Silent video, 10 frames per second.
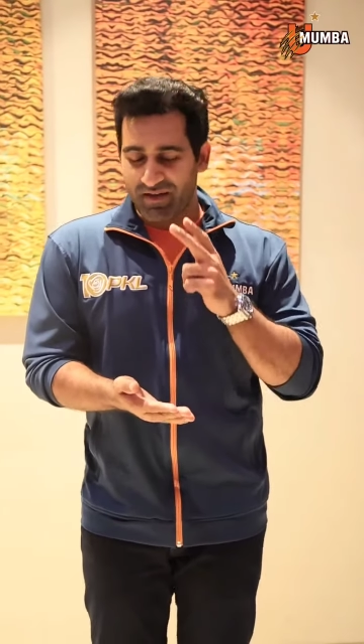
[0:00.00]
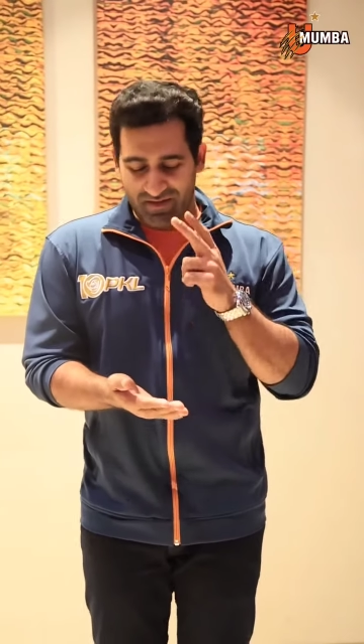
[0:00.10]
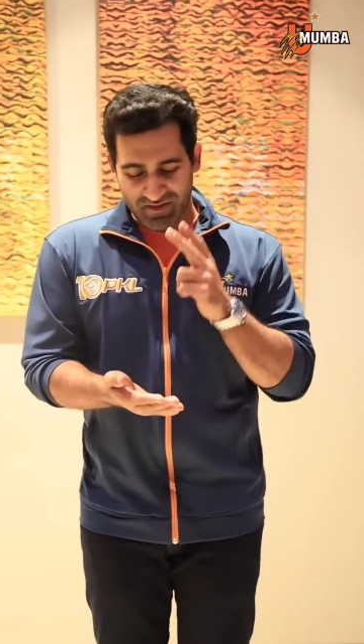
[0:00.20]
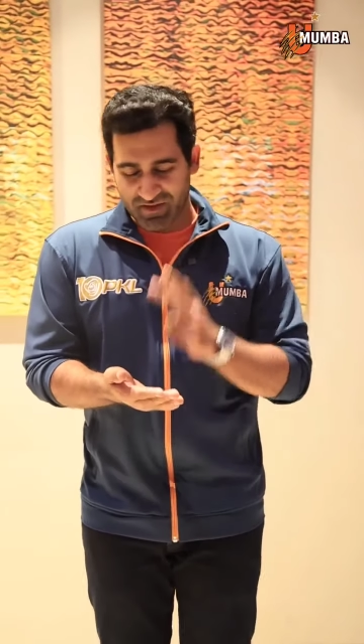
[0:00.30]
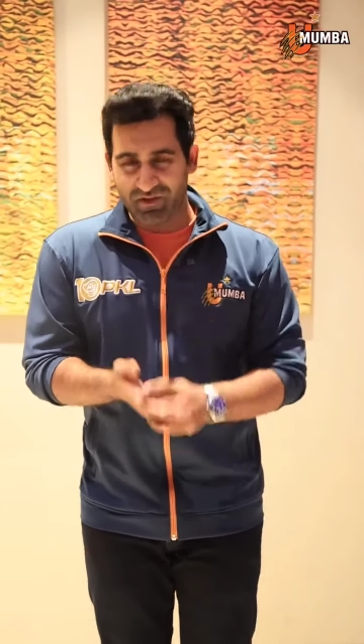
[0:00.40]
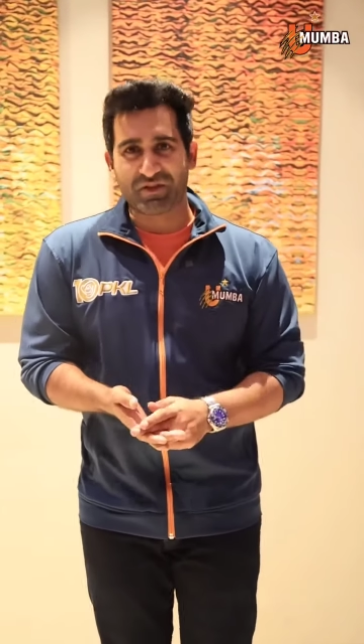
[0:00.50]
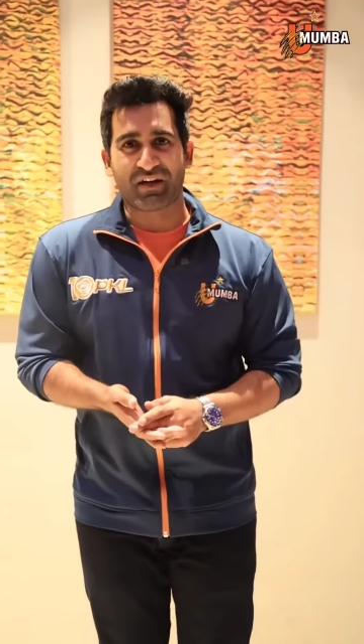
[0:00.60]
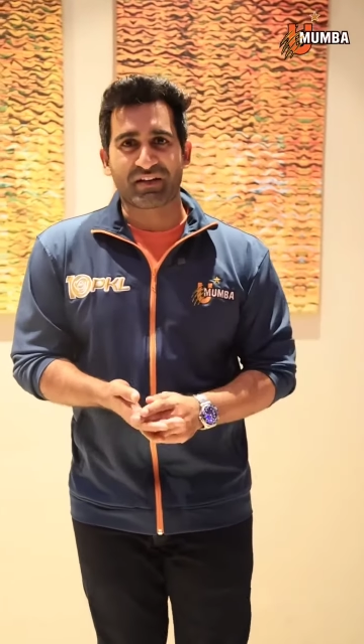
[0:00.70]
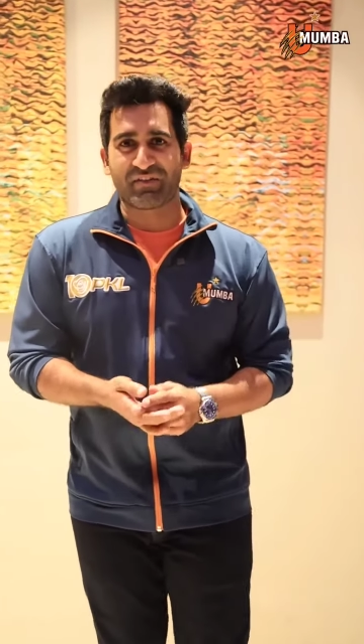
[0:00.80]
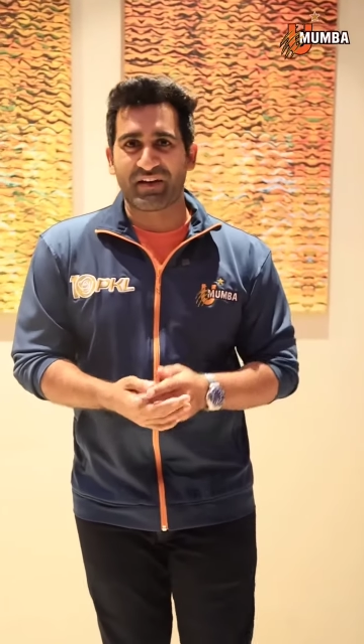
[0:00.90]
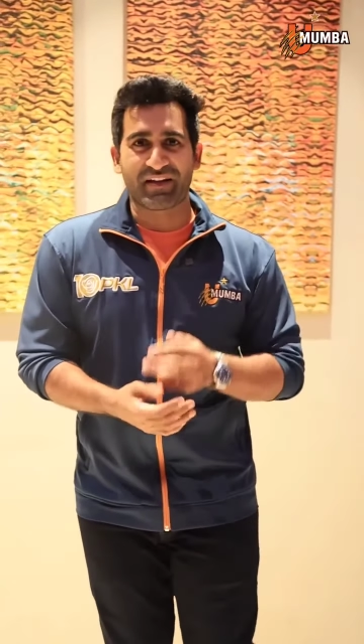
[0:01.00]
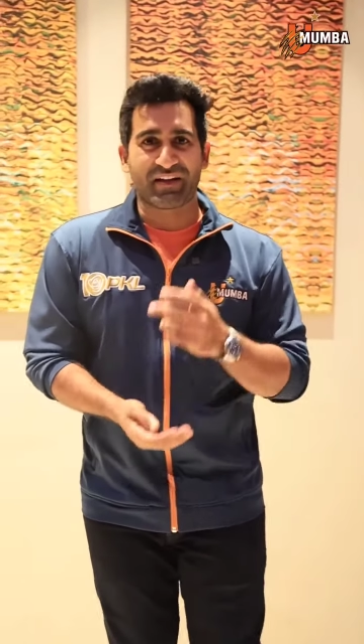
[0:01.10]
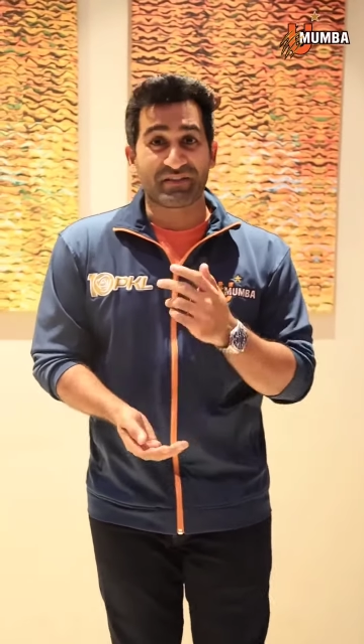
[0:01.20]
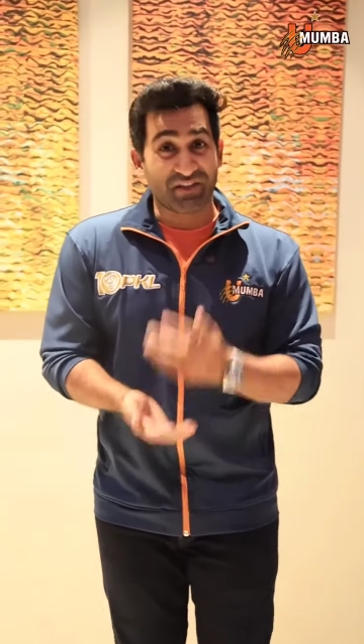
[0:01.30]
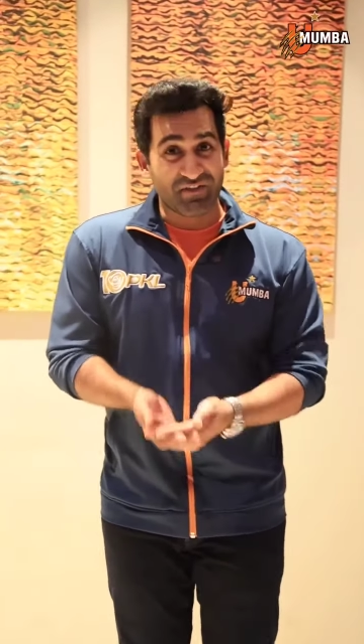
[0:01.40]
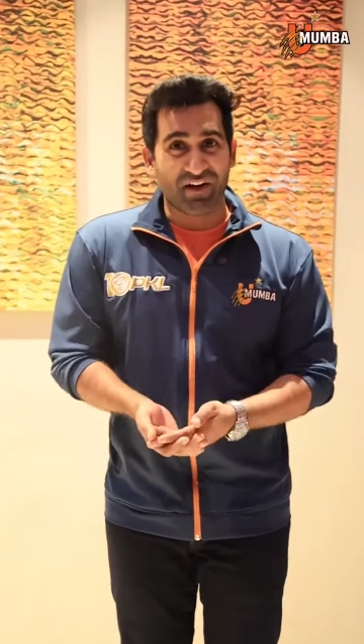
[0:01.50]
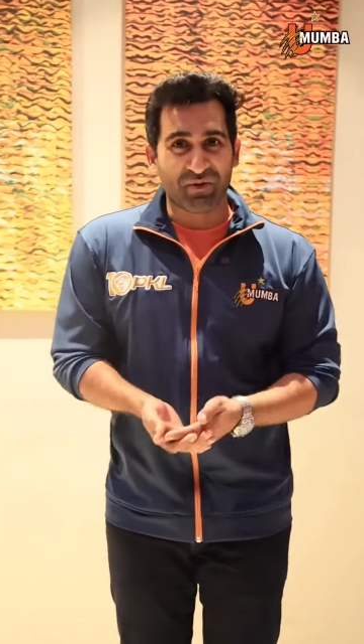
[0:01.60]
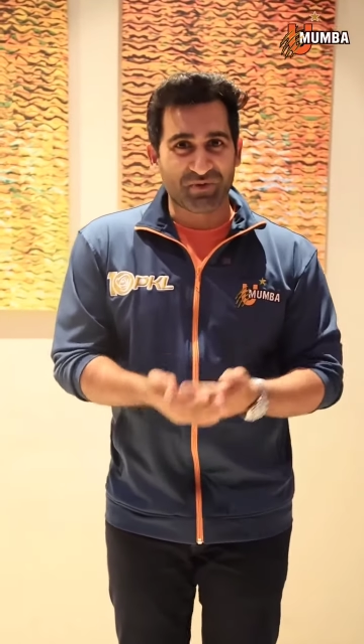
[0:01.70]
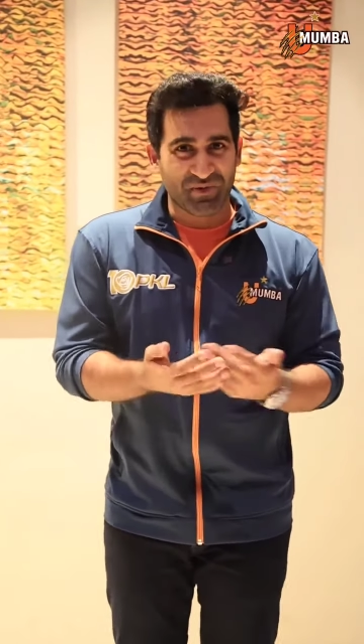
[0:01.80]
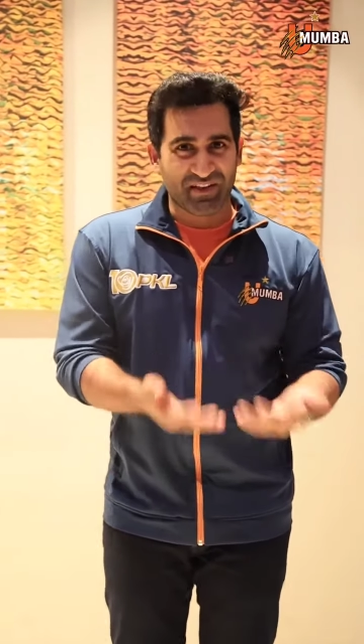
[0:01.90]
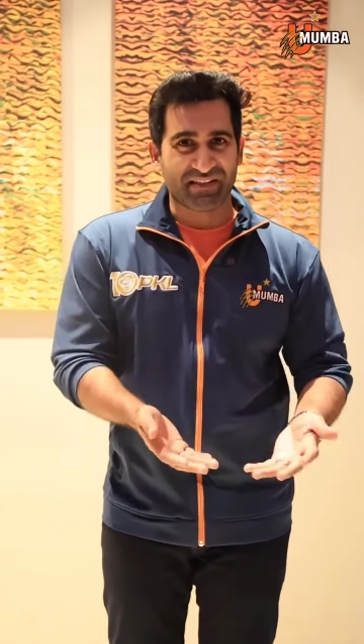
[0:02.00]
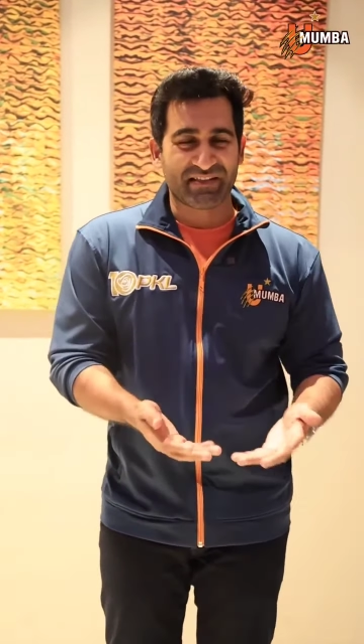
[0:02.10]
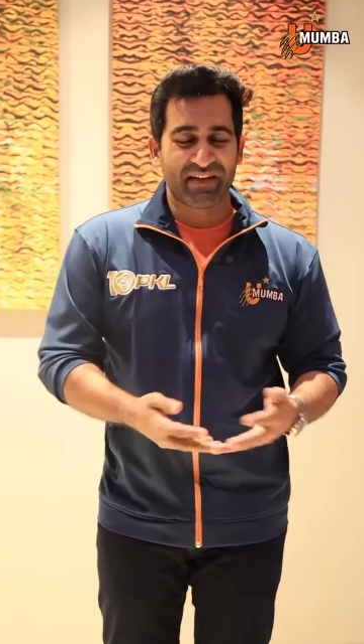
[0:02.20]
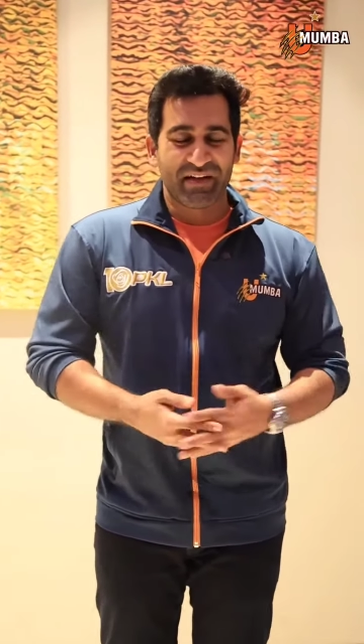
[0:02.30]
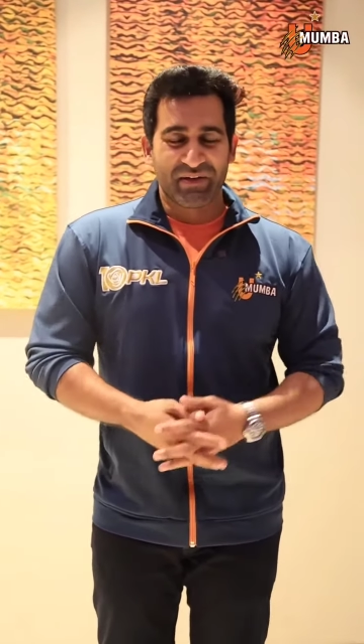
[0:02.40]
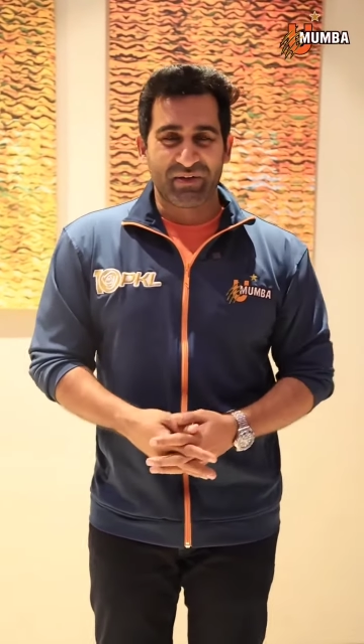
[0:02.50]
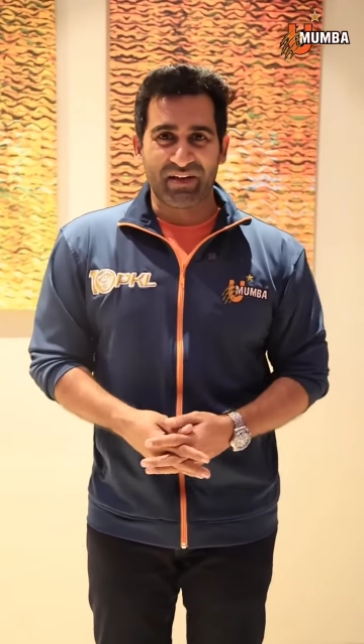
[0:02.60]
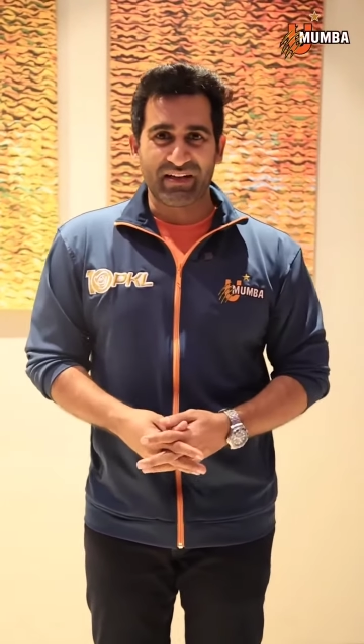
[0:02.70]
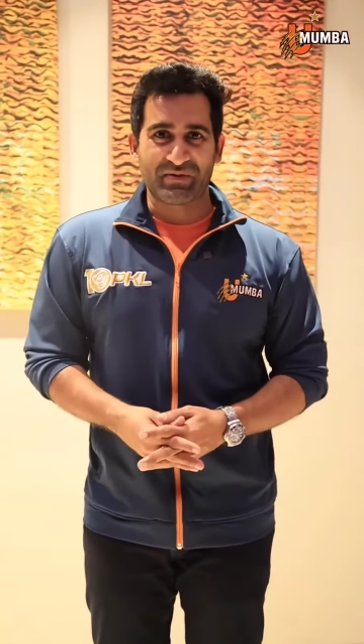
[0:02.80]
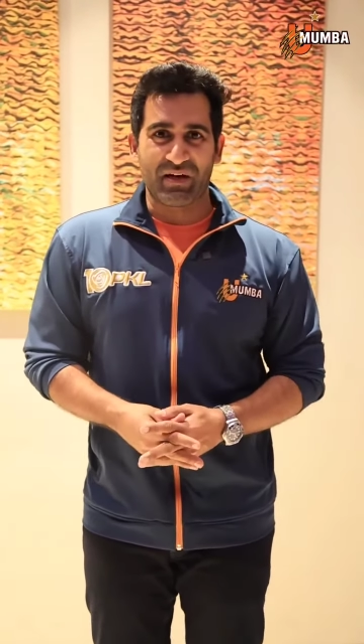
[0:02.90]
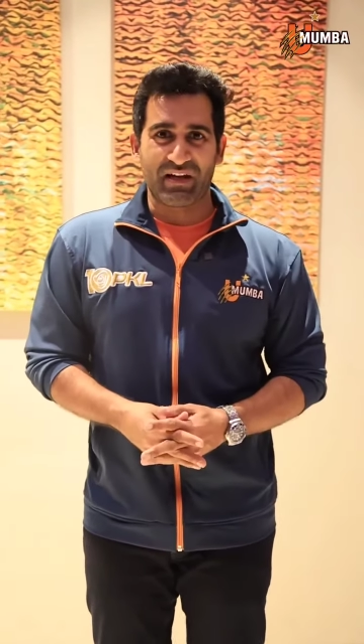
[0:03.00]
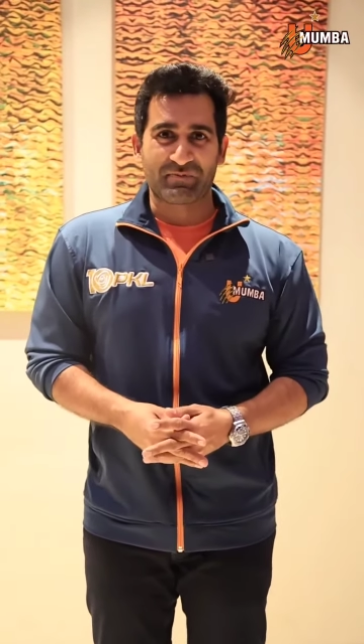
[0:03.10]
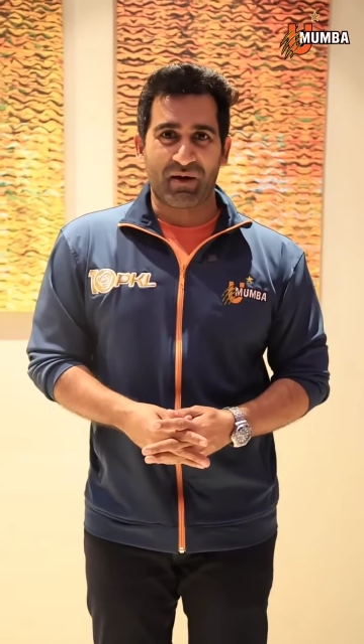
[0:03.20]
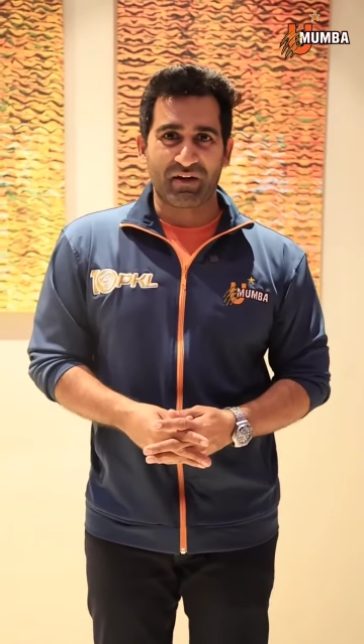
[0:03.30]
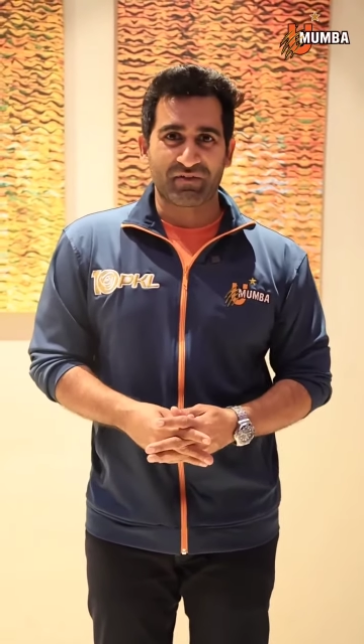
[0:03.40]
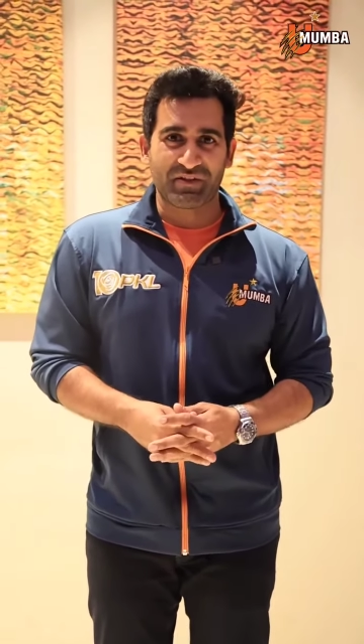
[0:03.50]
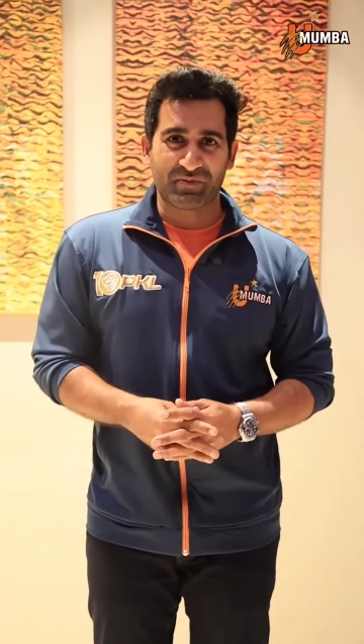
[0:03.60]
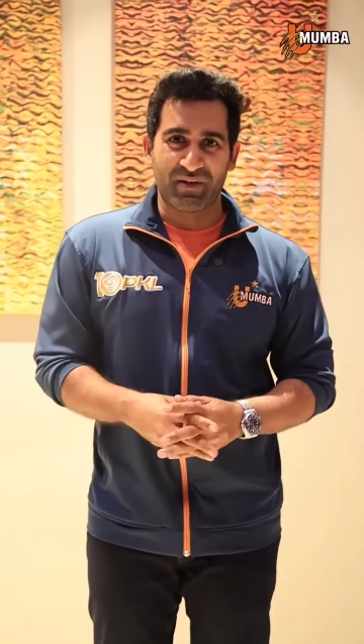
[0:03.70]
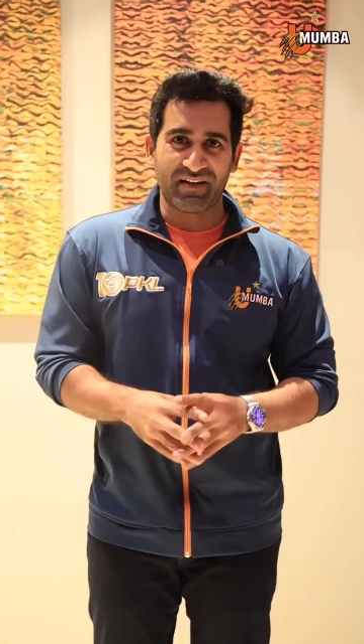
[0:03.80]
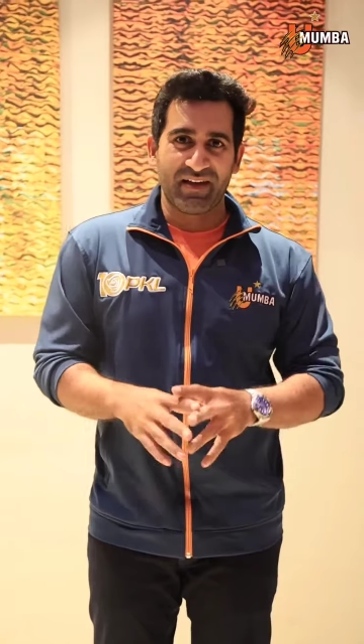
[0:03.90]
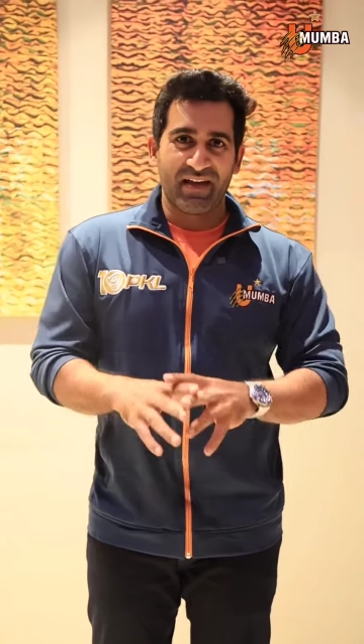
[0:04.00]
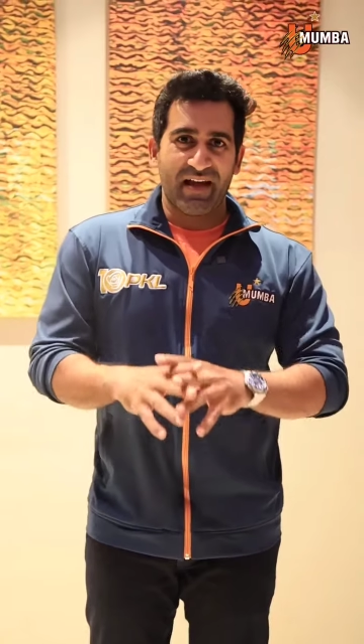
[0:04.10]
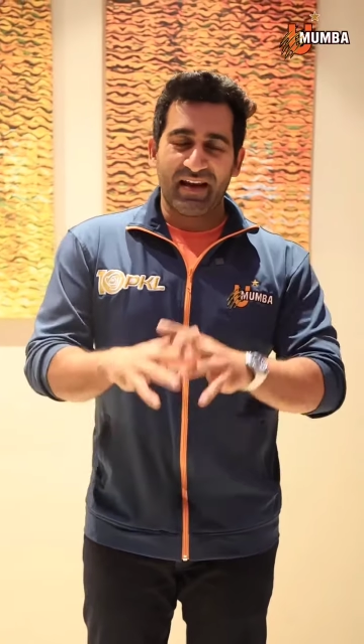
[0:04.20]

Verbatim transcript: uh, Devadiga, Jiva, who's with us today as well as part of this win,